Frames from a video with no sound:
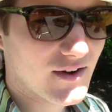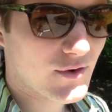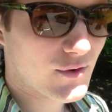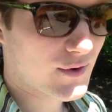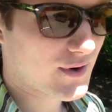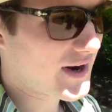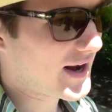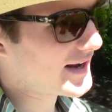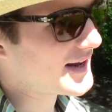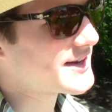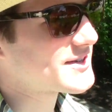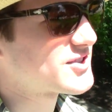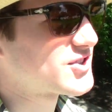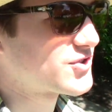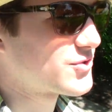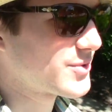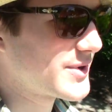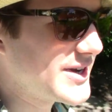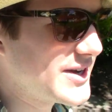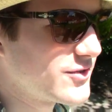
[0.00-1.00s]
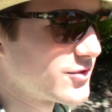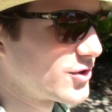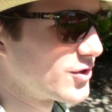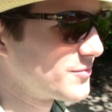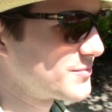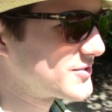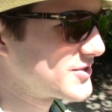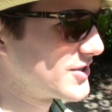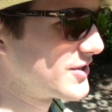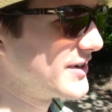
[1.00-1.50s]
Or I guess three
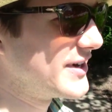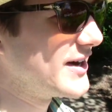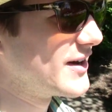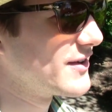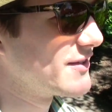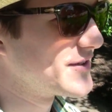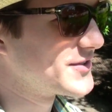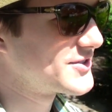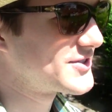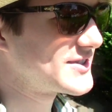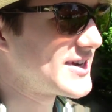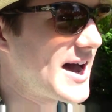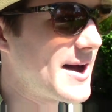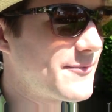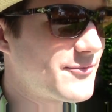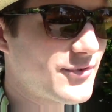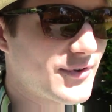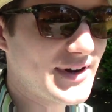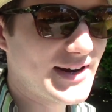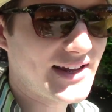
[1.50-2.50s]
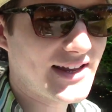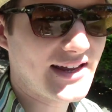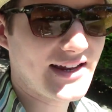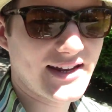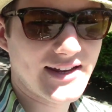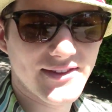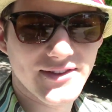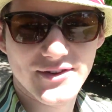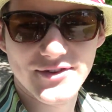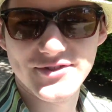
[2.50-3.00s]
groups are here. There's Stop Free
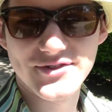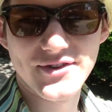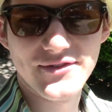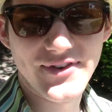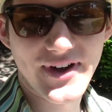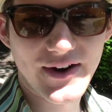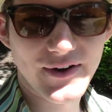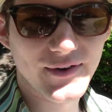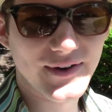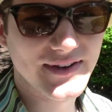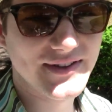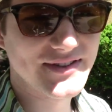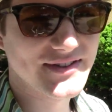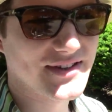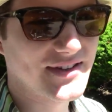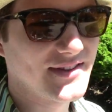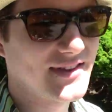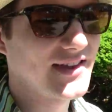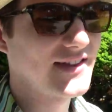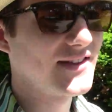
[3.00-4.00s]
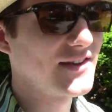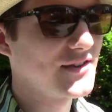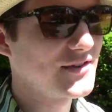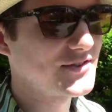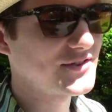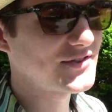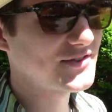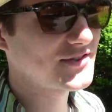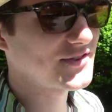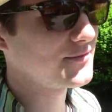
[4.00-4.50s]
Keene, there's the veterans, and then
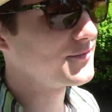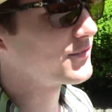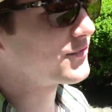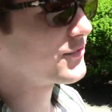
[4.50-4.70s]
there's some